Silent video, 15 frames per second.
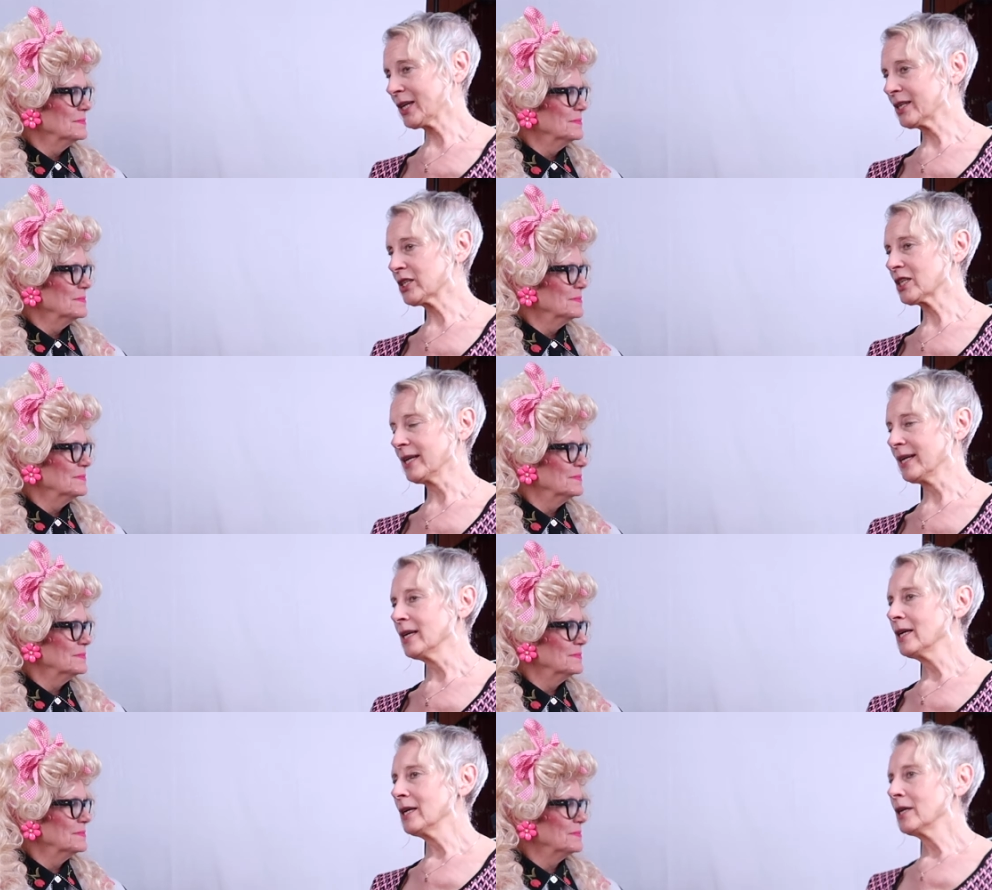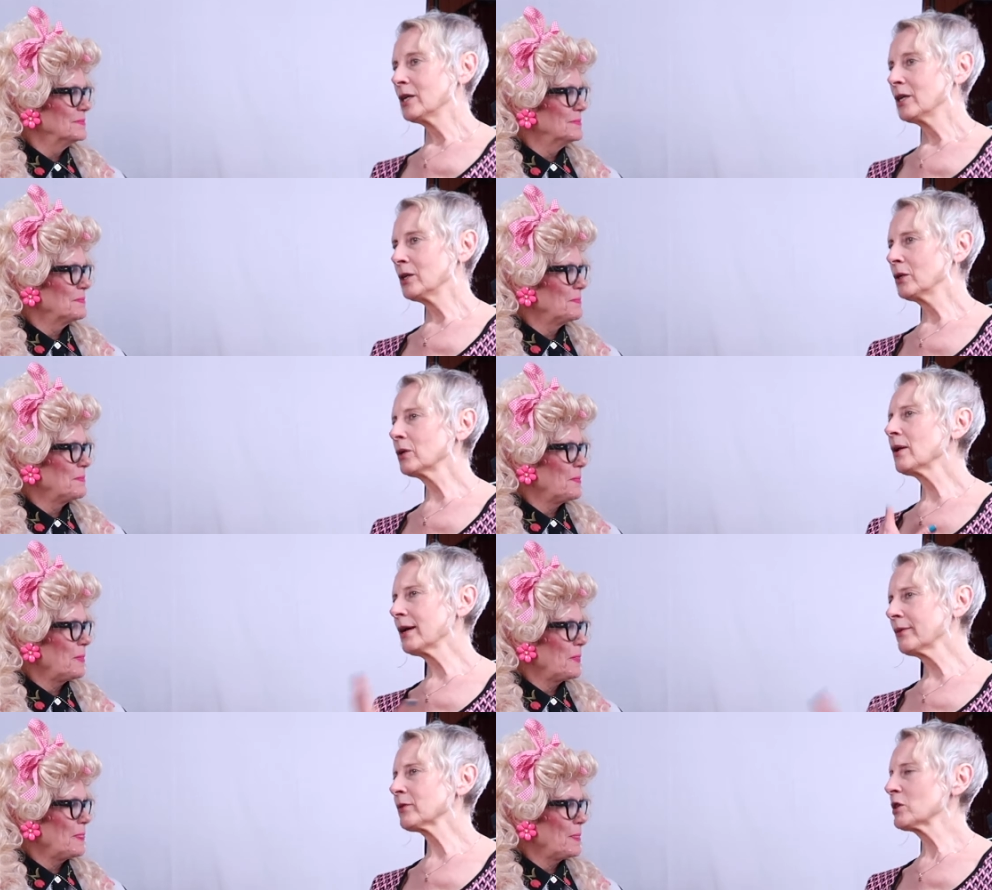Speaker 1: actually your
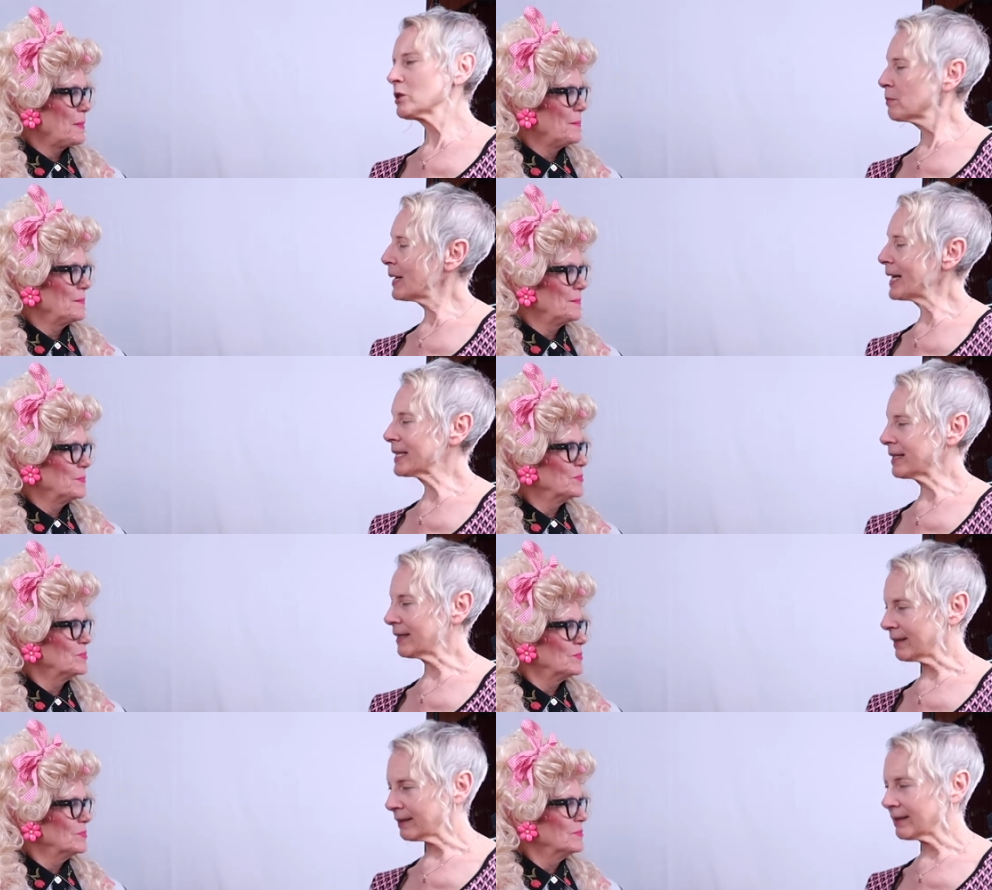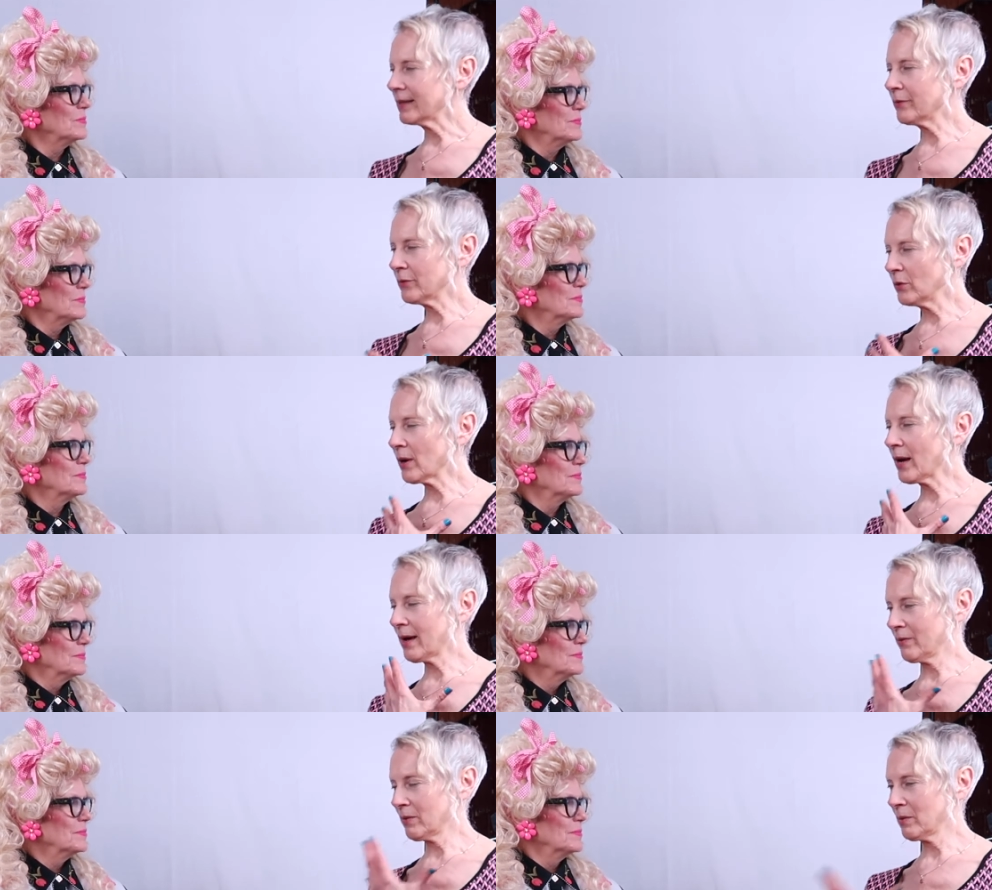life goes better if you
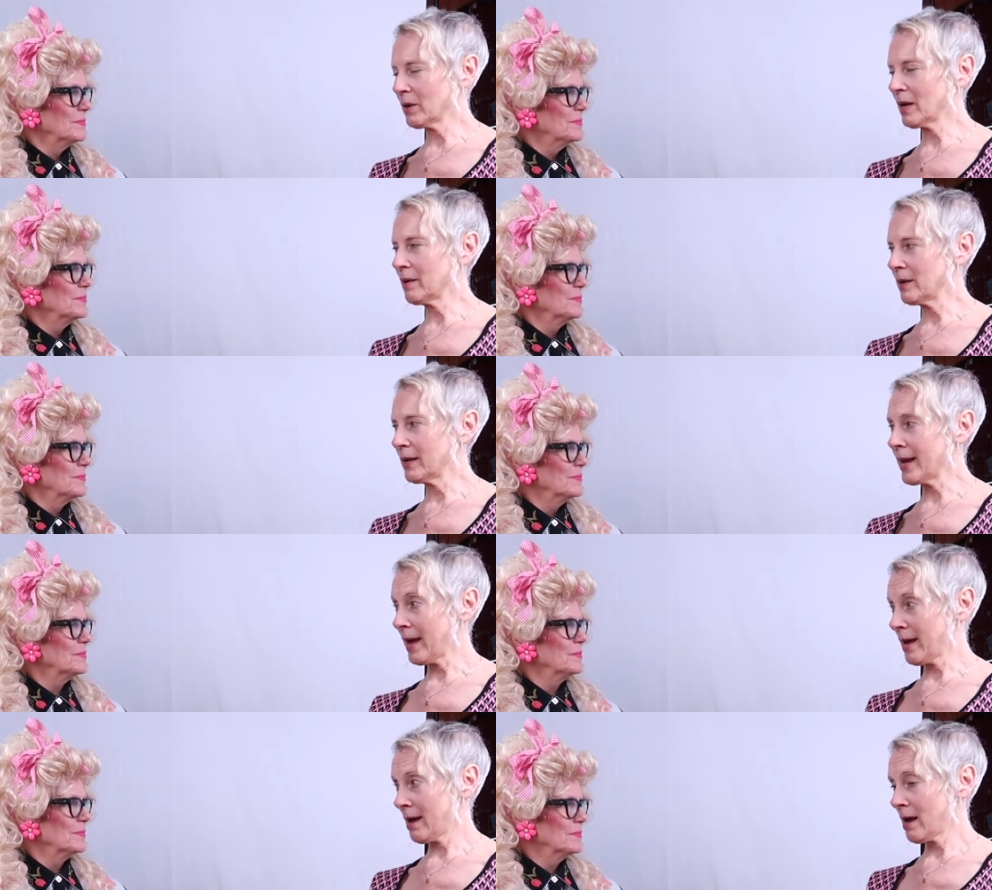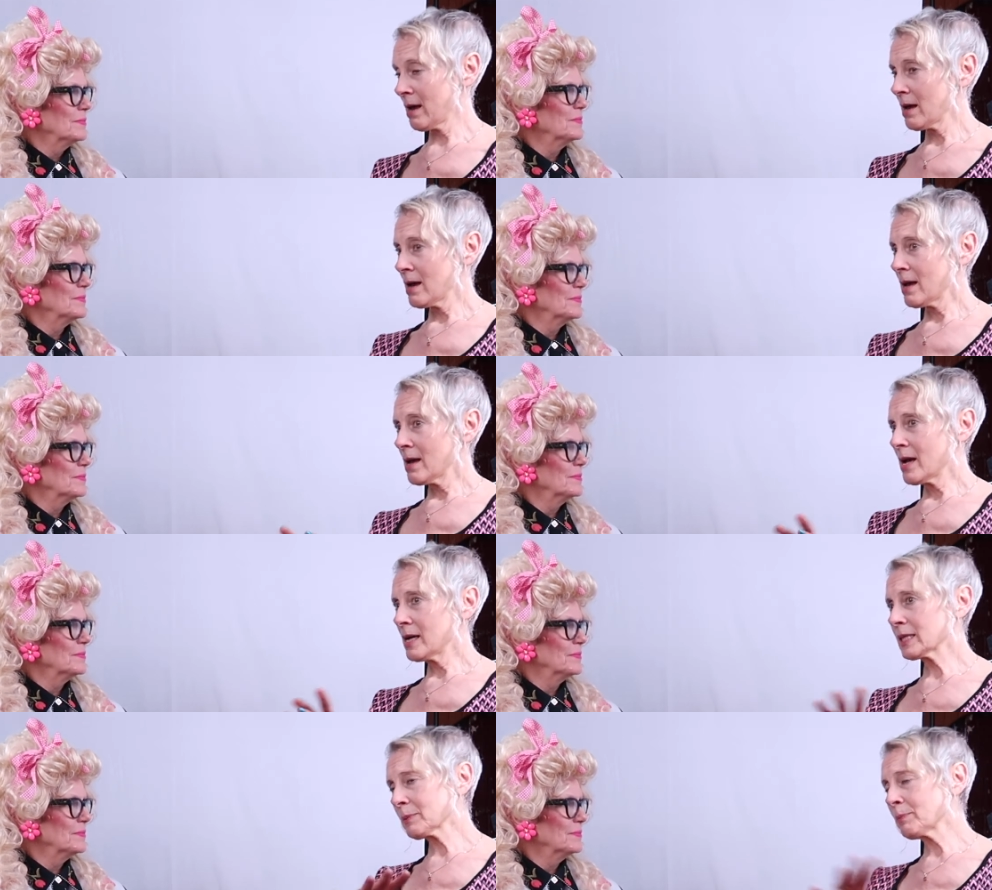have a,
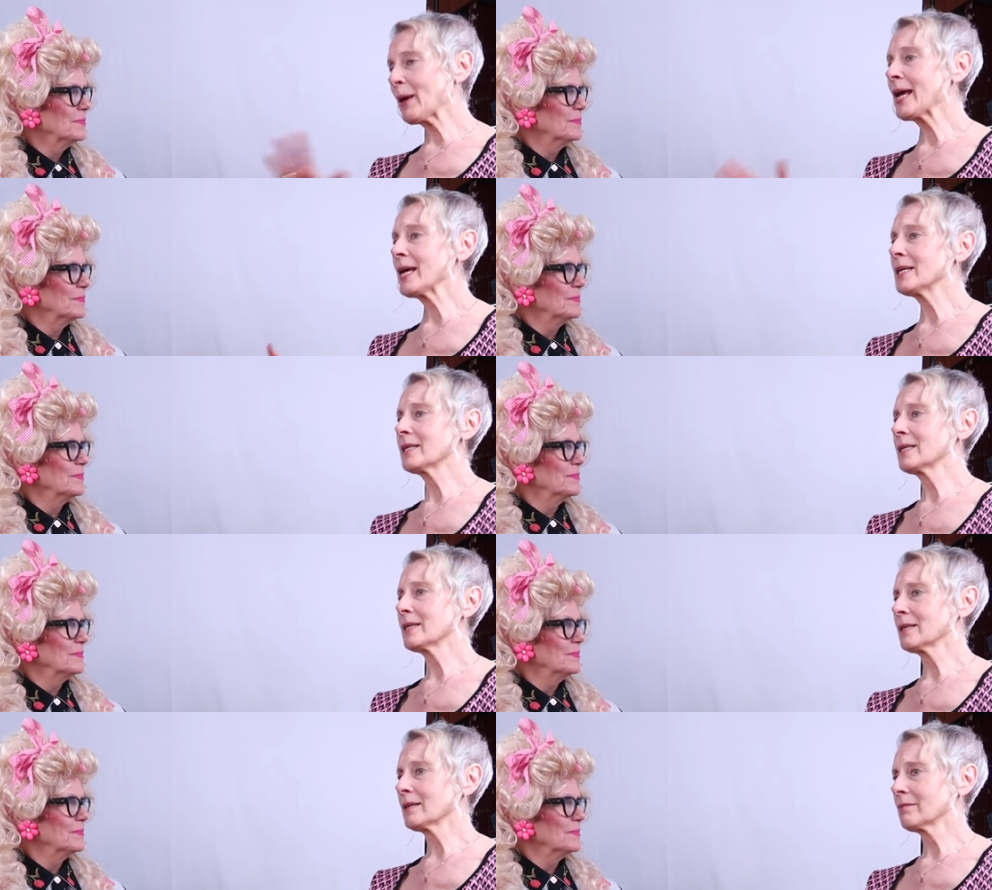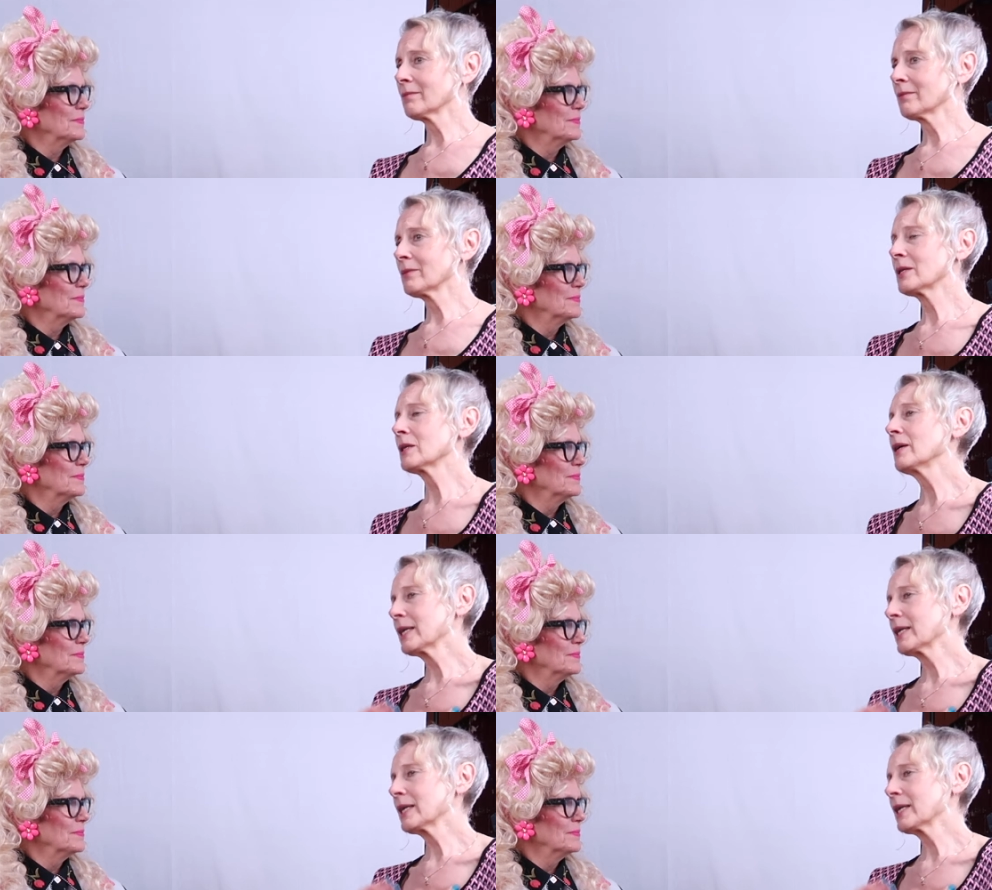a, a space to